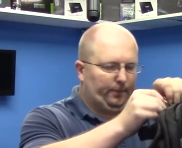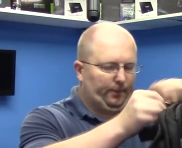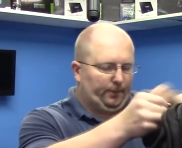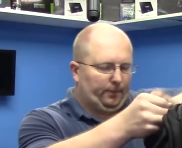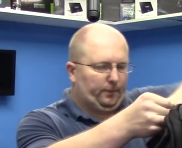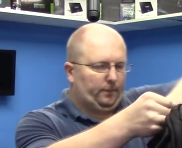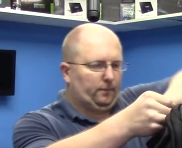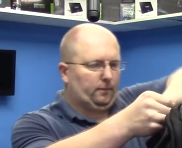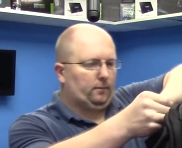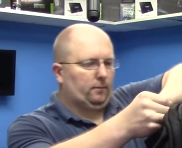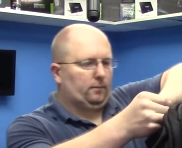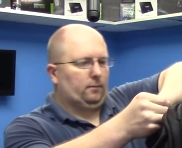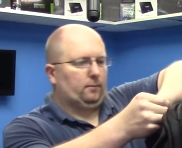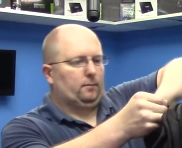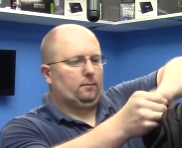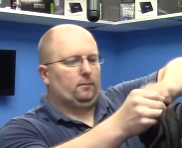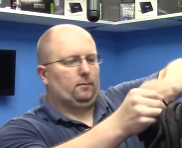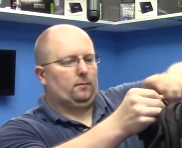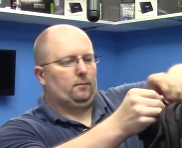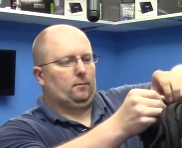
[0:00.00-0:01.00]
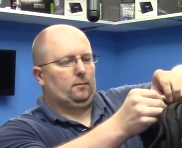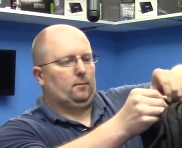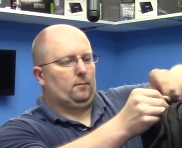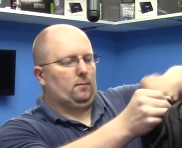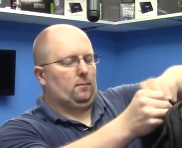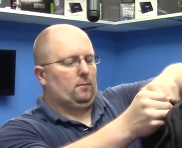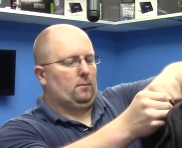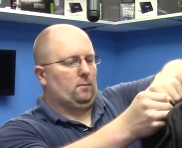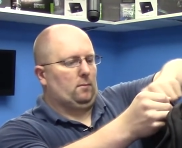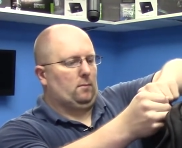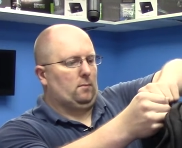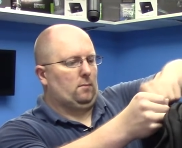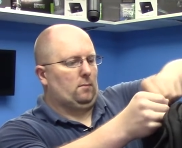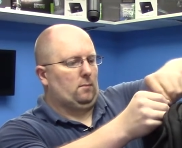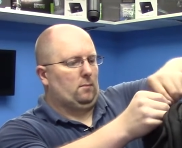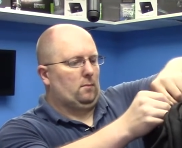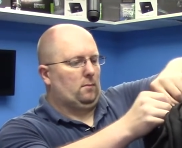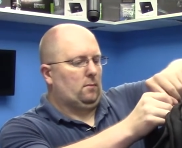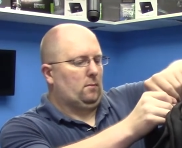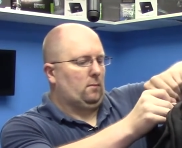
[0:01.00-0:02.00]

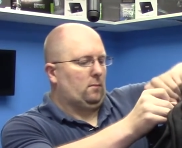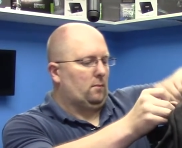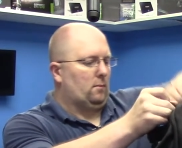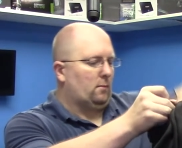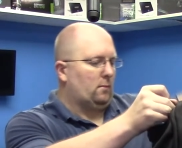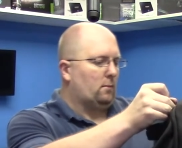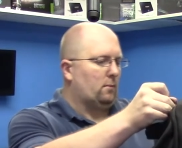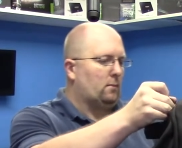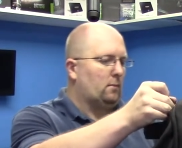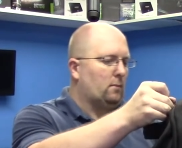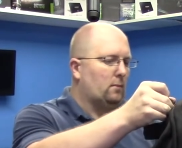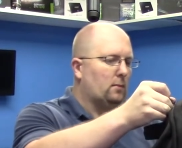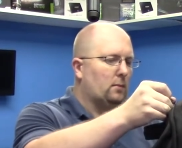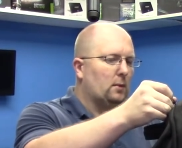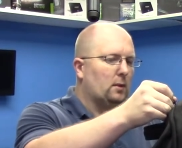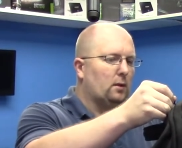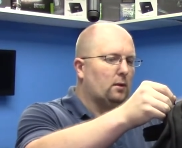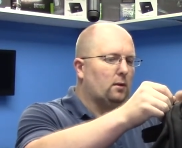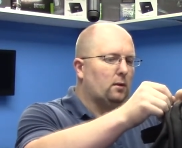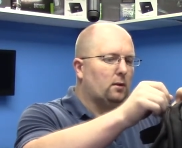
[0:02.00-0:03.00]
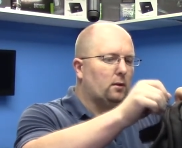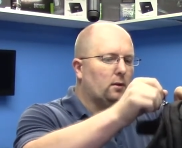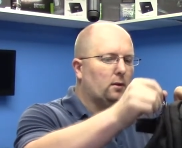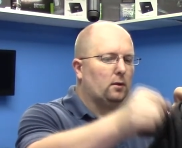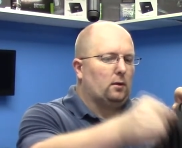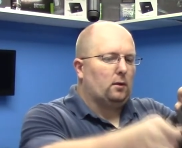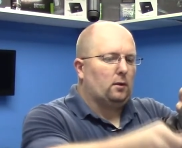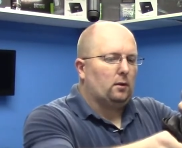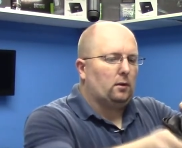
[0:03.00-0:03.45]
No one is speaking in this clip.